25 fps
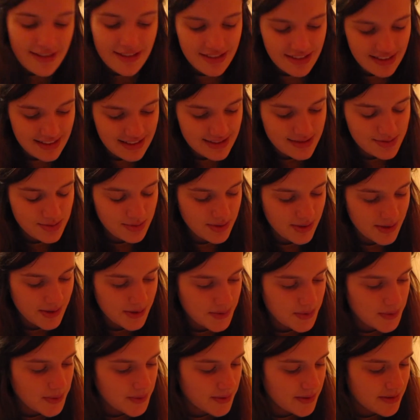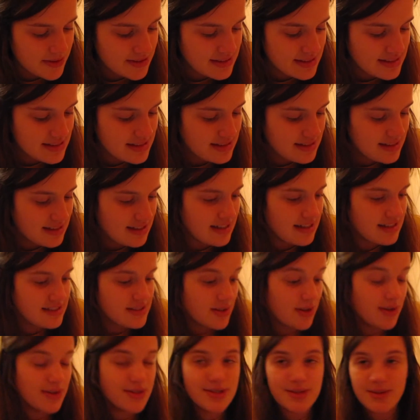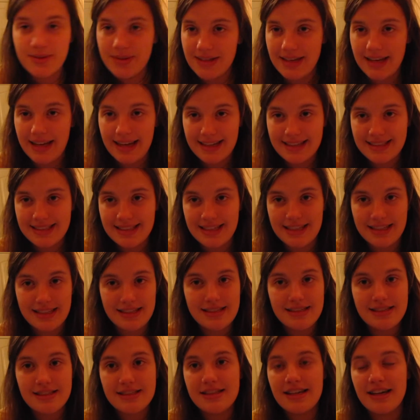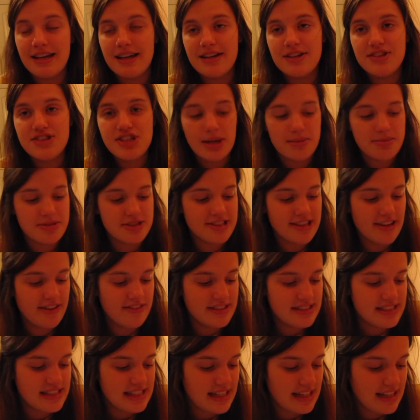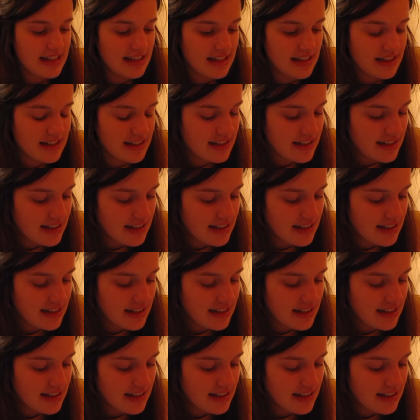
thing that's really cool is it's also in Exodus chapter 17.